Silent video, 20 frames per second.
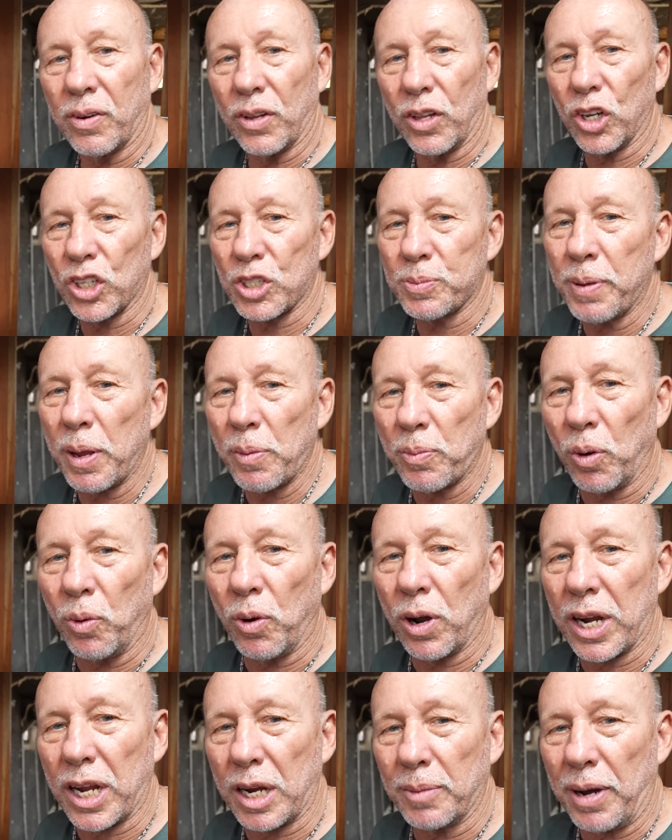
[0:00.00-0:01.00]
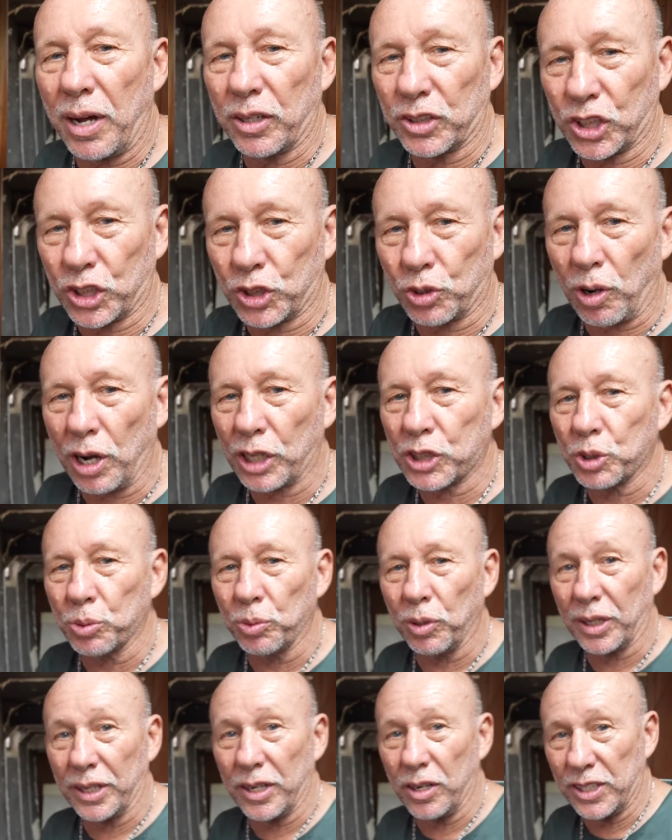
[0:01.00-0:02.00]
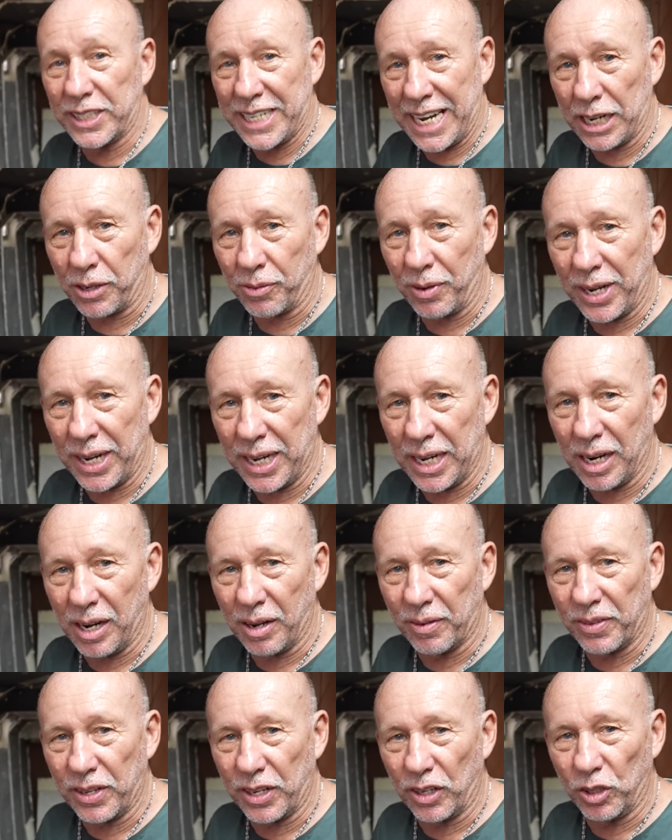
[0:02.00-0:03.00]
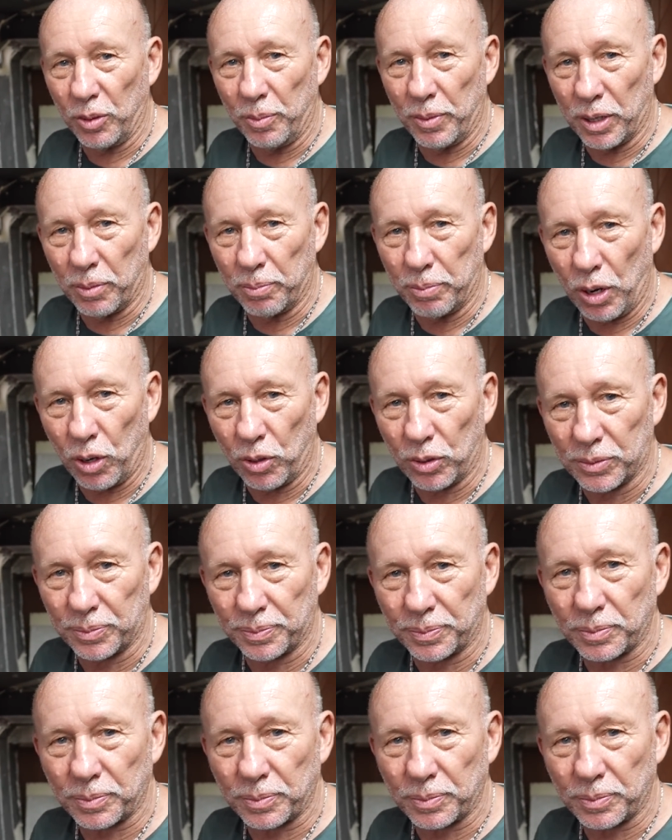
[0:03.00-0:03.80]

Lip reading: For those people wondering about structural integrity of the aluminum boat,